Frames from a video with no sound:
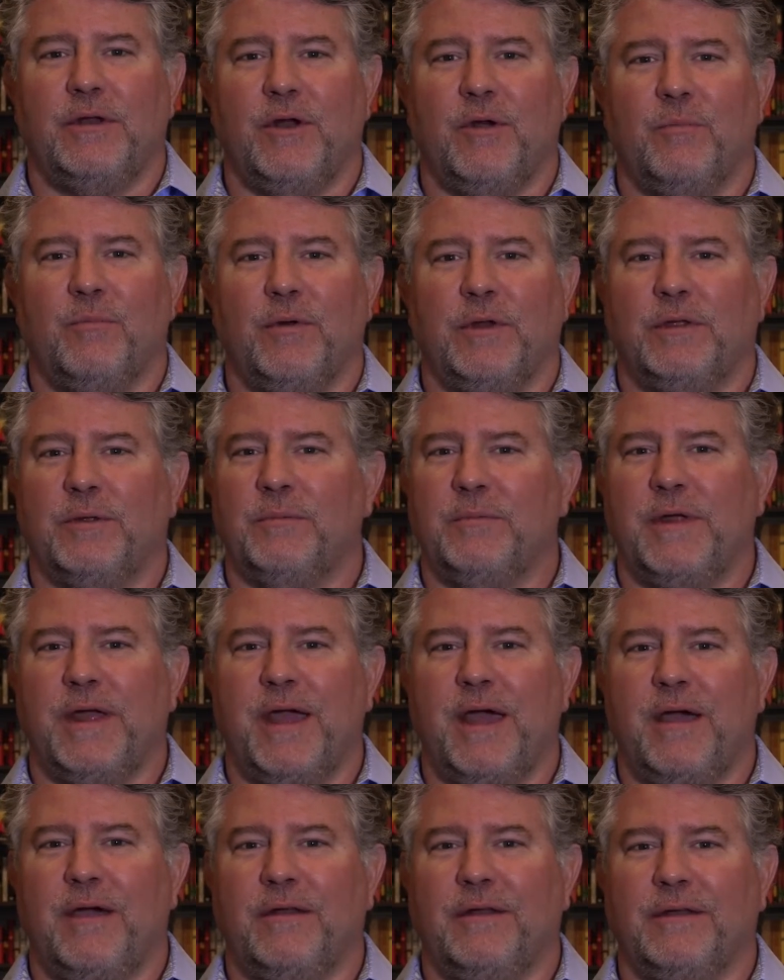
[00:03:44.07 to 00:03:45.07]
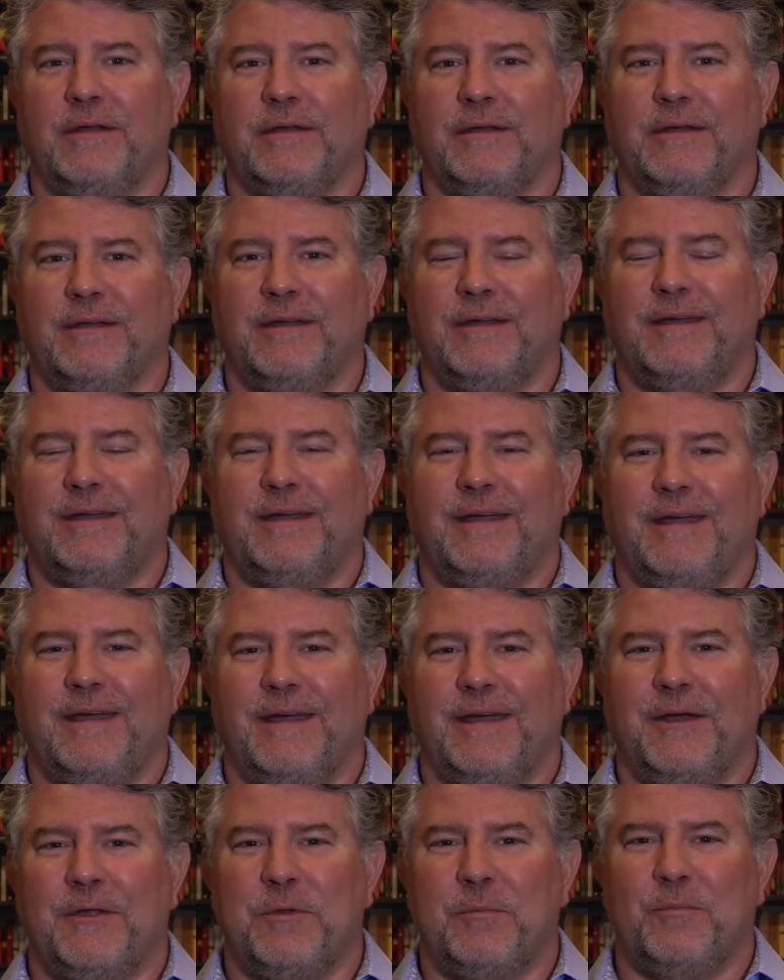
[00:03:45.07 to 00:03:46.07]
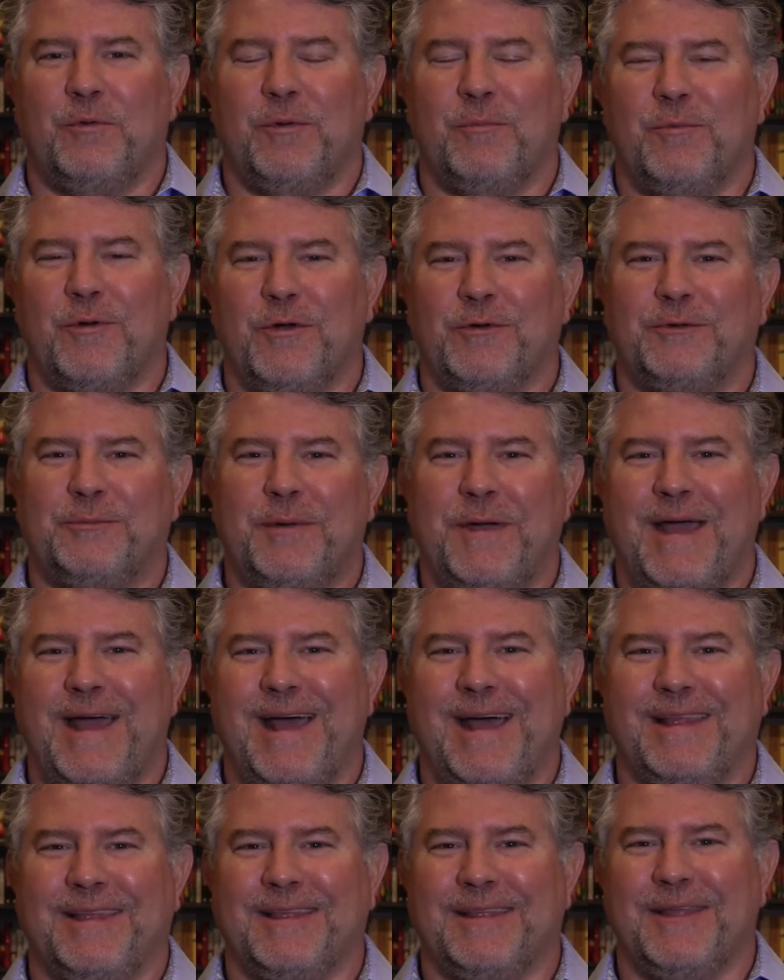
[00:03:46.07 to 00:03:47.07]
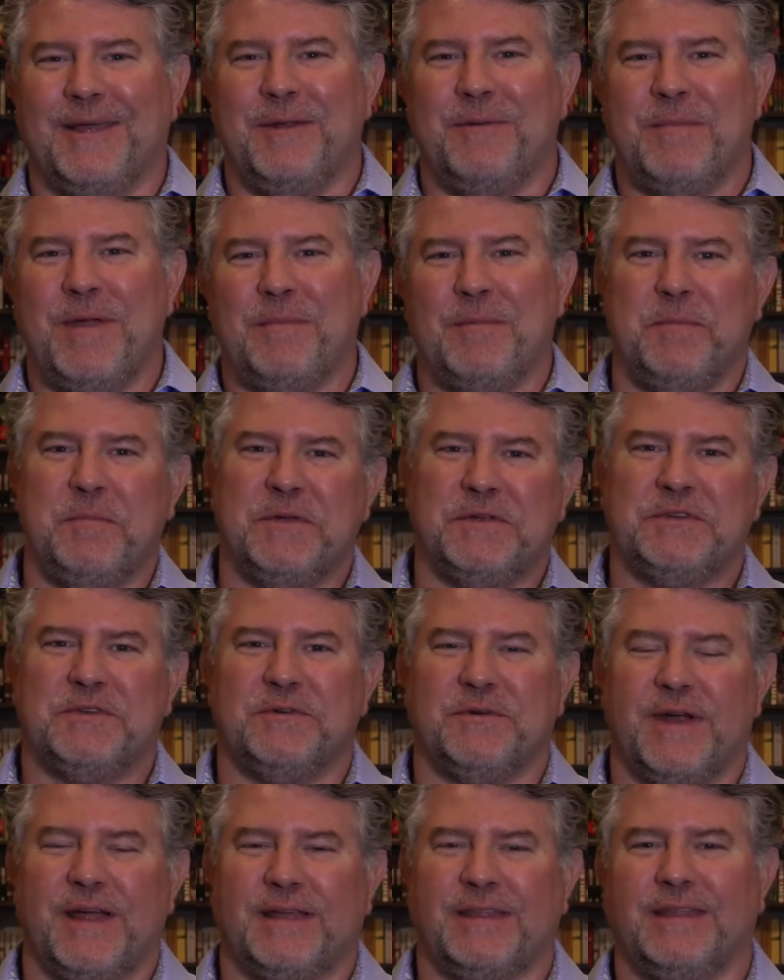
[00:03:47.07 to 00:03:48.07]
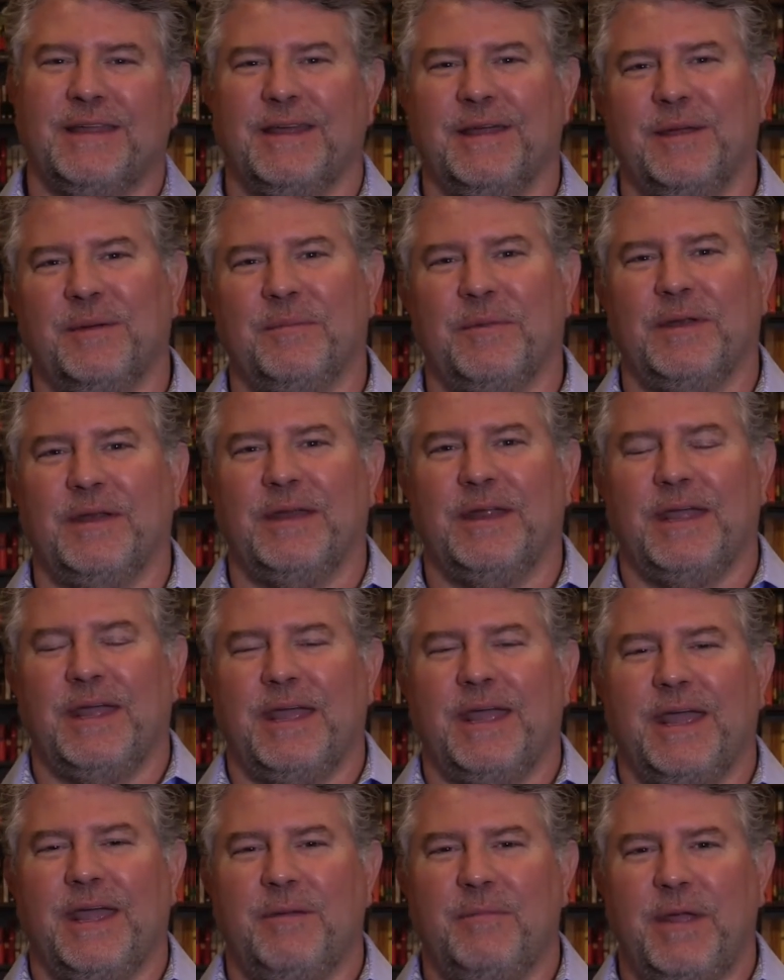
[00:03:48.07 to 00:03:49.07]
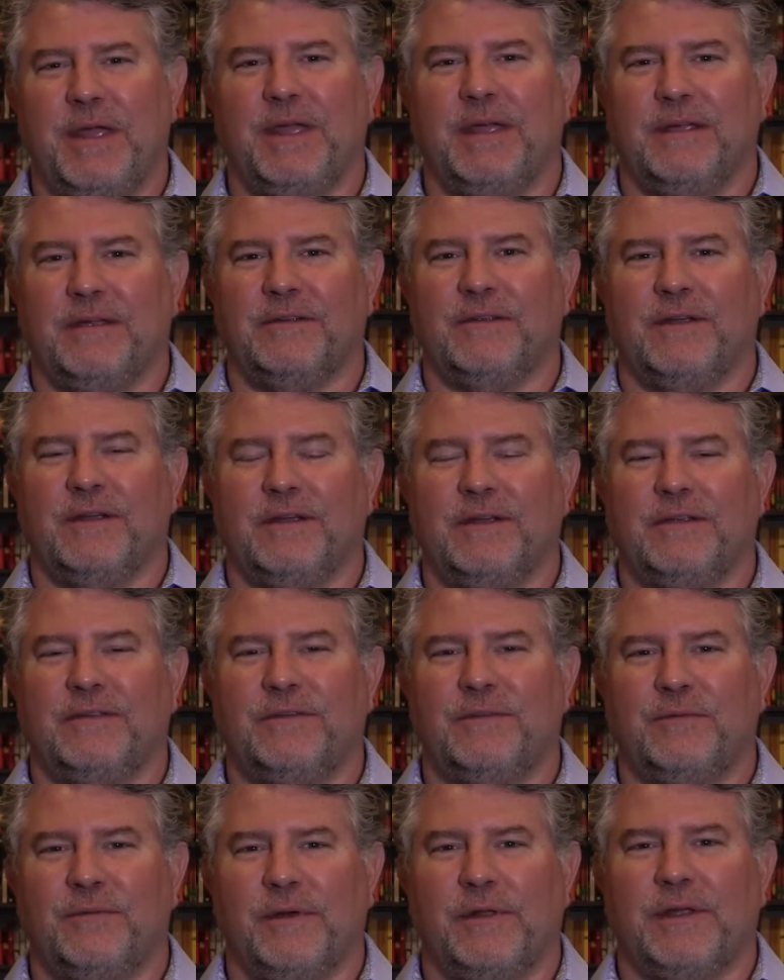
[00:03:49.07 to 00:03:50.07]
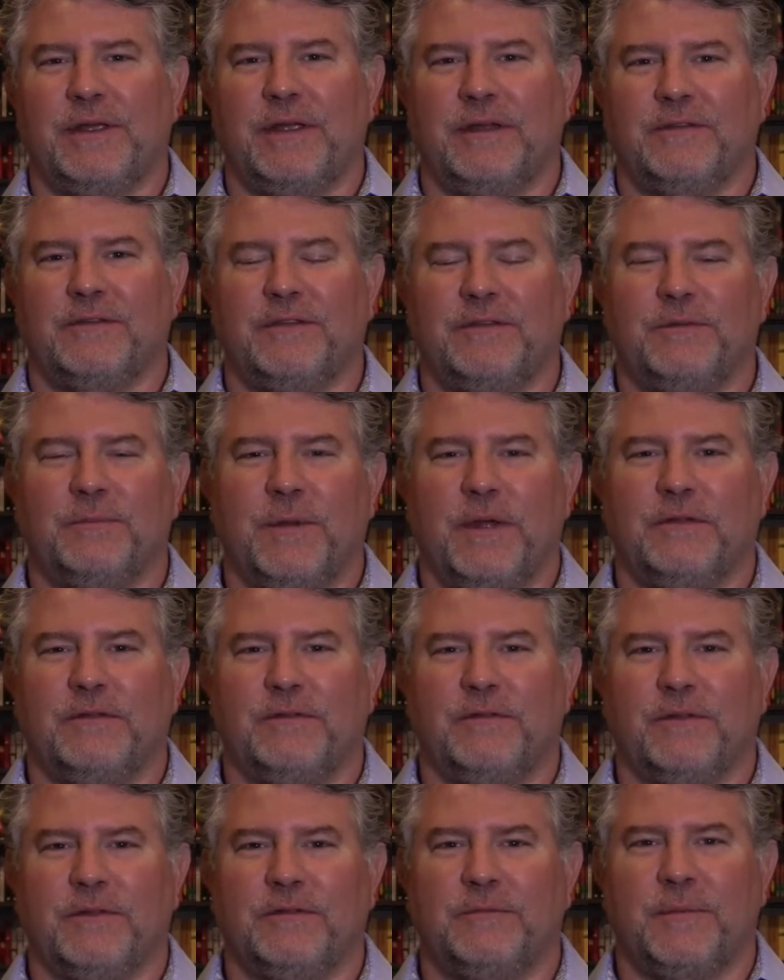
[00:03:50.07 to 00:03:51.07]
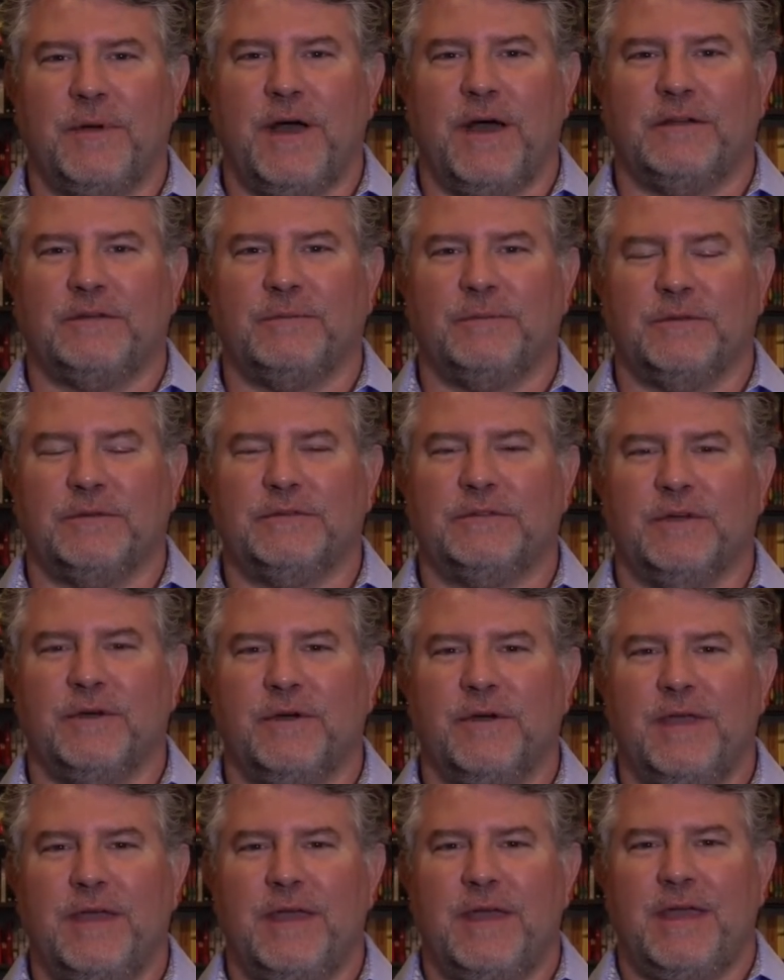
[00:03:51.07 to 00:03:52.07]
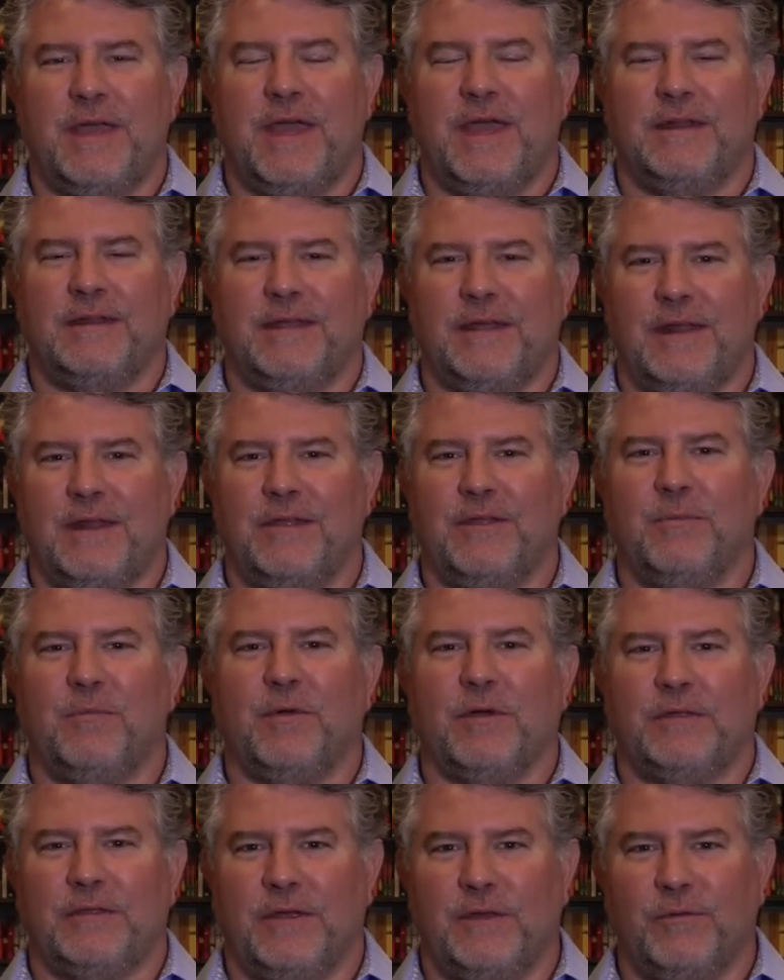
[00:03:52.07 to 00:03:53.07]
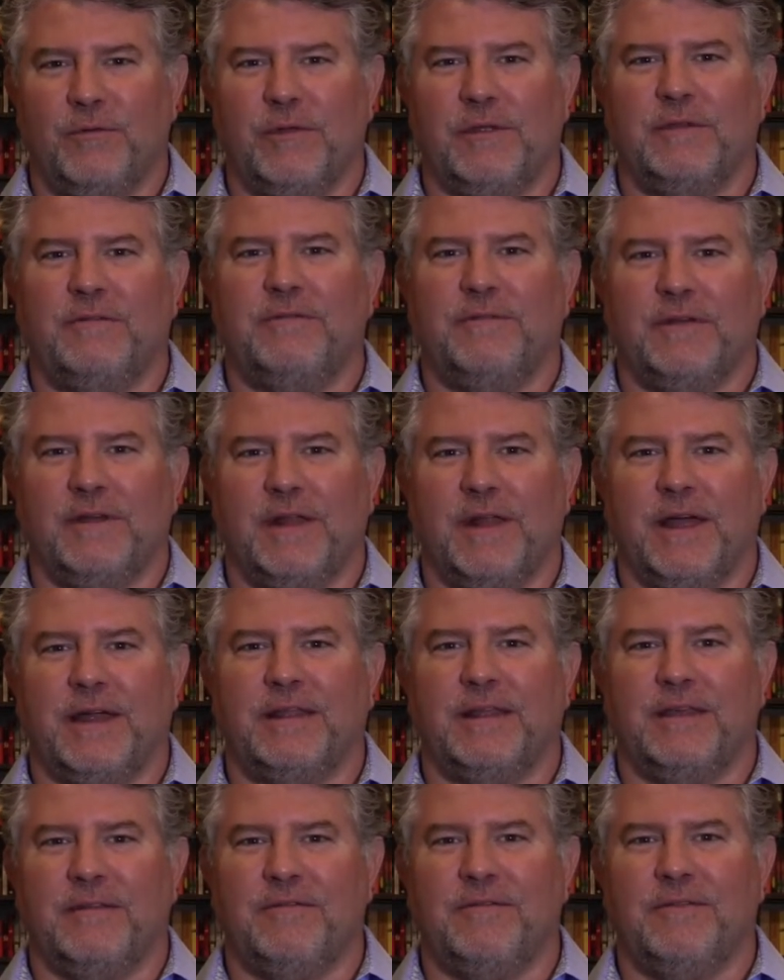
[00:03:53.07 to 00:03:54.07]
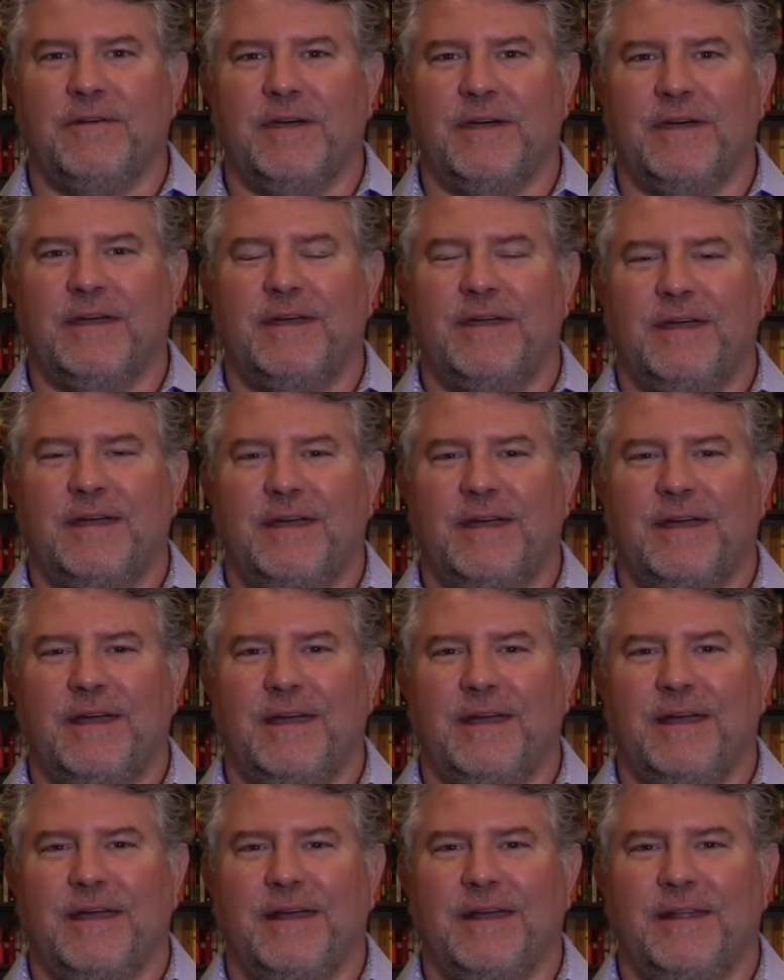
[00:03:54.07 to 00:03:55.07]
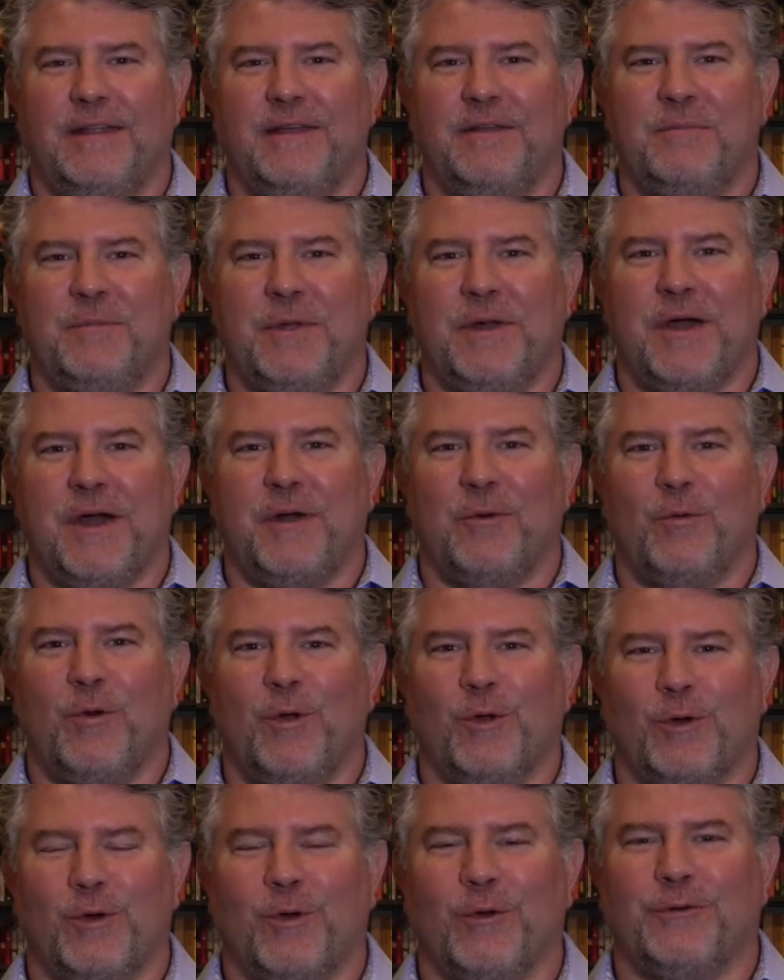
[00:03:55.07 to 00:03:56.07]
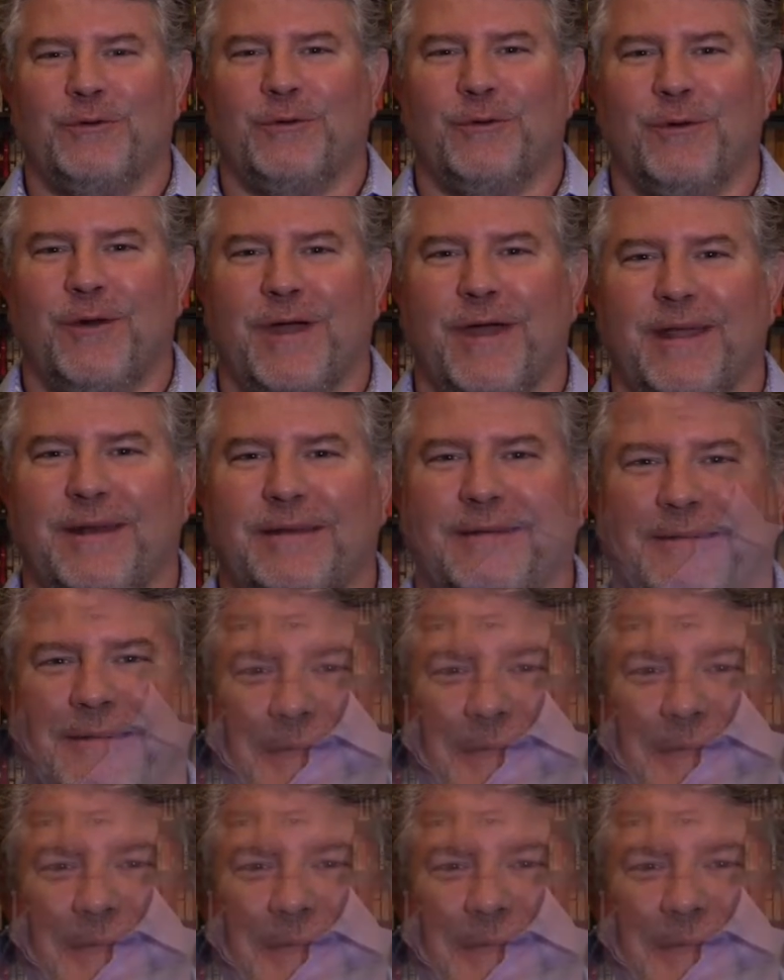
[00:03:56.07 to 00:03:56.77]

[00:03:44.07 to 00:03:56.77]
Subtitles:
bring them down the primrose path and then maybe misdirect them and making it as thrilling and suspenseful as possible. So at the end of the book, they really feel like they've been on a roller coaster ride.